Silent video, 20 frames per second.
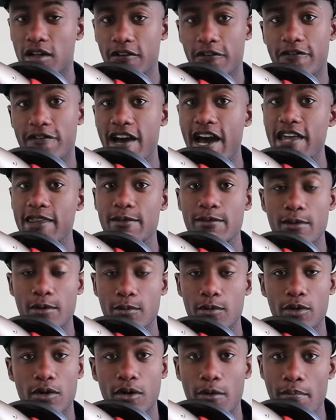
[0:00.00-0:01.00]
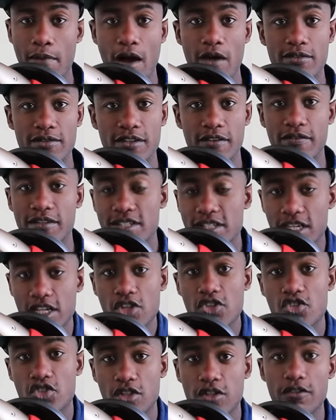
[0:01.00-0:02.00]
unfathomable amount of
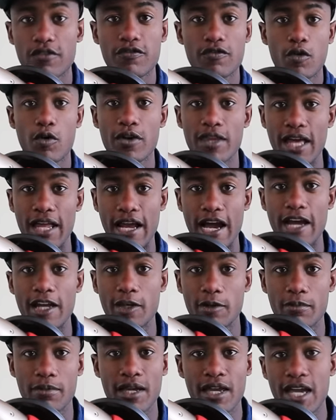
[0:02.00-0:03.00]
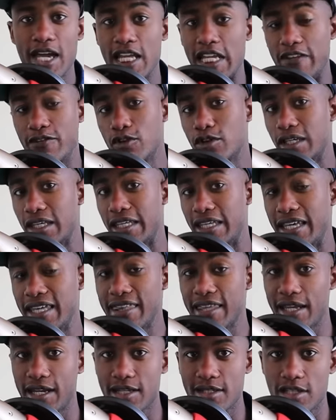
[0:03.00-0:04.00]
attention for that item. And if you can get
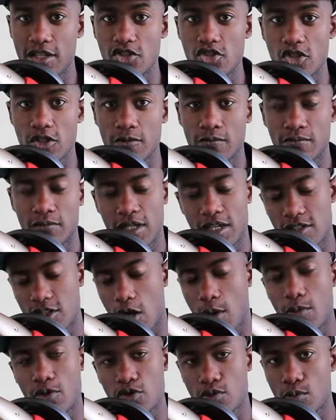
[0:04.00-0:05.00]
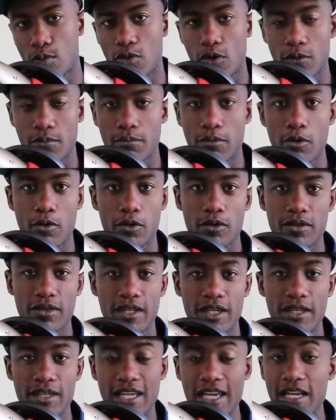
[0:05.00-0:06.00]
that attention, it's almost more important
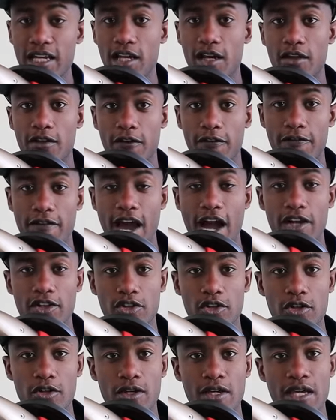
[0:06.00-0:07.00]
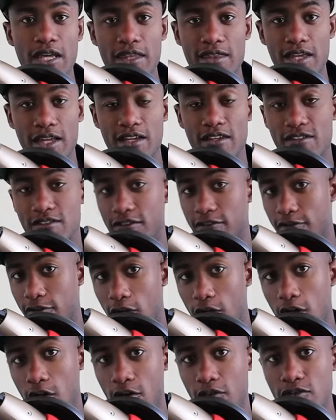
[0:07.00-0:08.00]
than any other factor that is
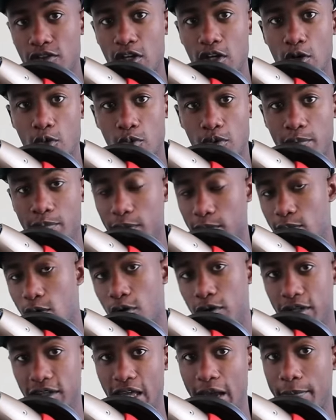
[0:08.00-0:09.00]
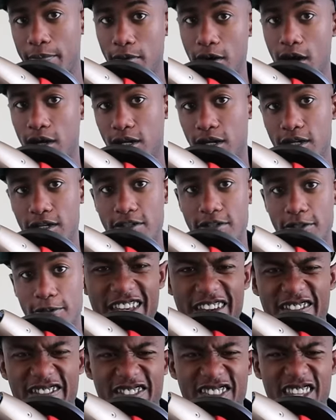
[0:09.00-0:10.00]
involved with promoting that product.
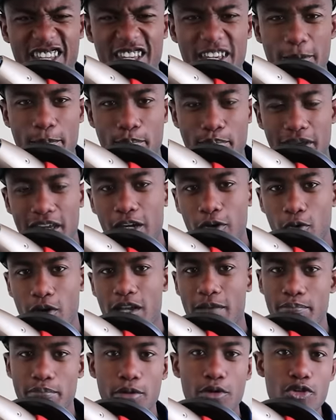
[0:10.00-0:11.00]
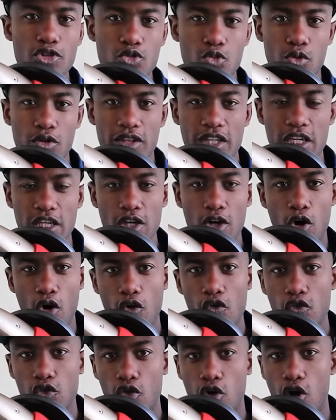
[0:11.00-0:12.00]
If the big red boots were the
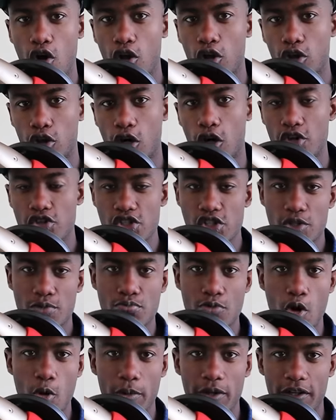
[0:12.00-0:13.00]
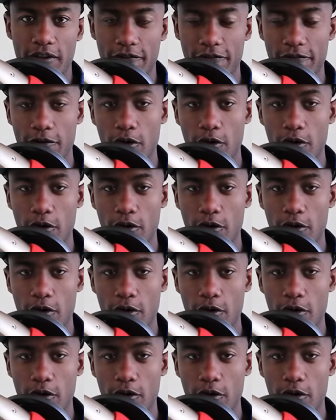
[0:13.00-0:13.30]
overall largest moment in